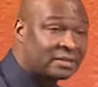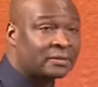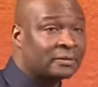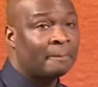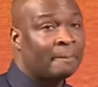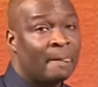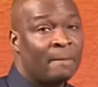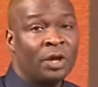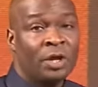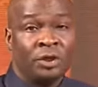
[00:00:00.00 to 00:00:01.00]

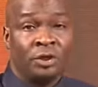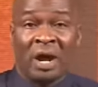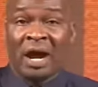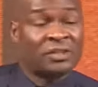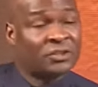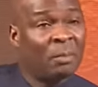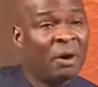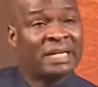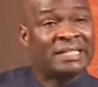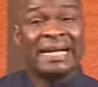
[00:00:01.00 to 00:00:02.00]
You heard some
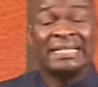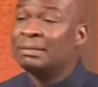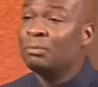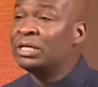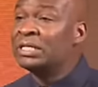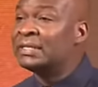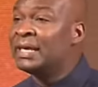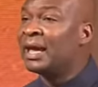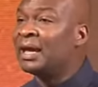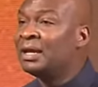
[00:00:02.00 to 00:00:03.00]
of the testimonies
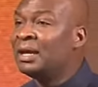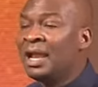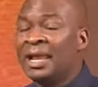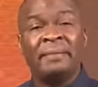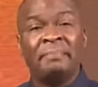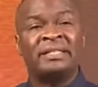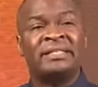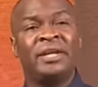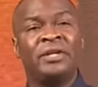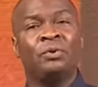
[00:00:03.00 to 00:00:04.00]
here. Let me
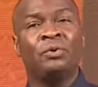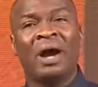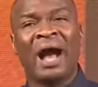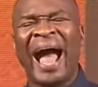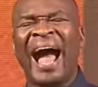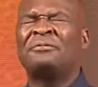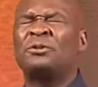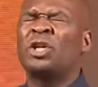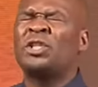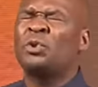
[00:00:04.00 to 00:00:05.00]
tell you, I have
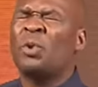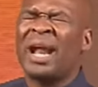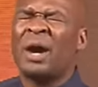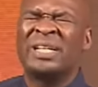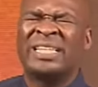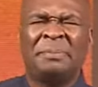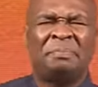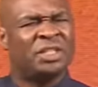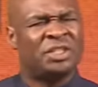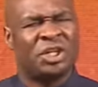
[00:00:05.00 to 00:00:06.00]
taught you and I will
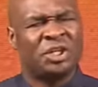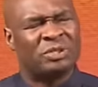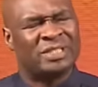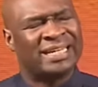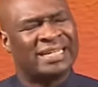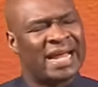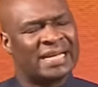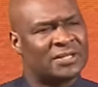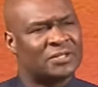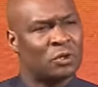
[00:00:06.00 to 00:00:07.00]
keep teaching you till it
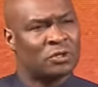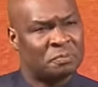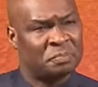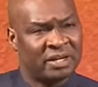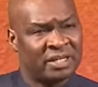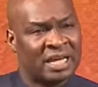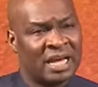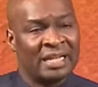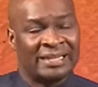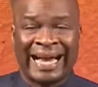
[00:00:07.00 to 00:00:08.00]
enters your spirit,
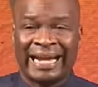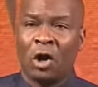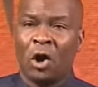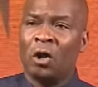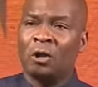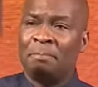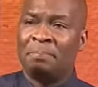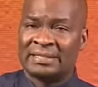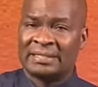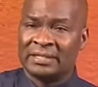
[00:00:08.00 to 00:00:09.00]
that all
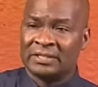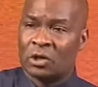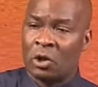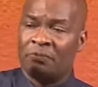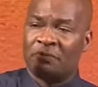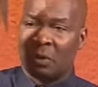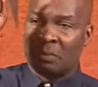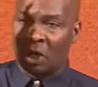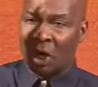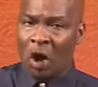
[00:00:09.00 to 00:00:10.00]
blessings come
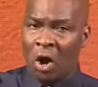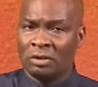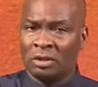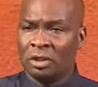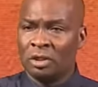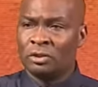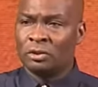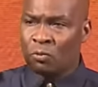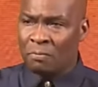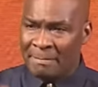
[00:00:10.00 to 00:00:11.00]
from God
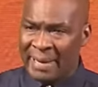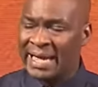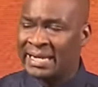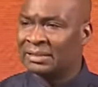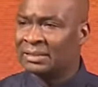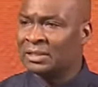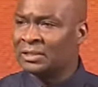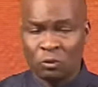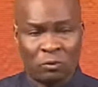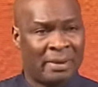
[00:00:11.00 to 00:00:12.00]
through
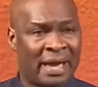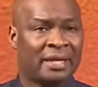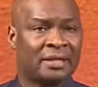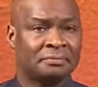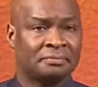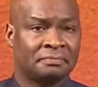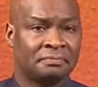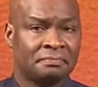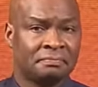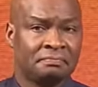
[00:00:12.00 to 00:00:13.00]
men to
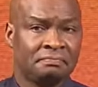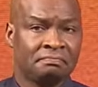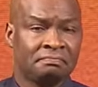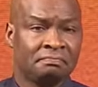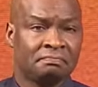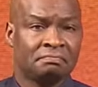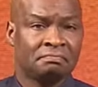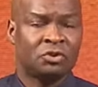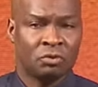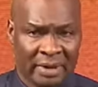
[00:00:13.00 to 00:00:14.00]

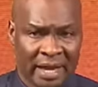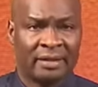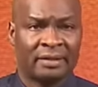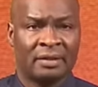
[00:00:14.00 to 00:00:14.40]
men. To men.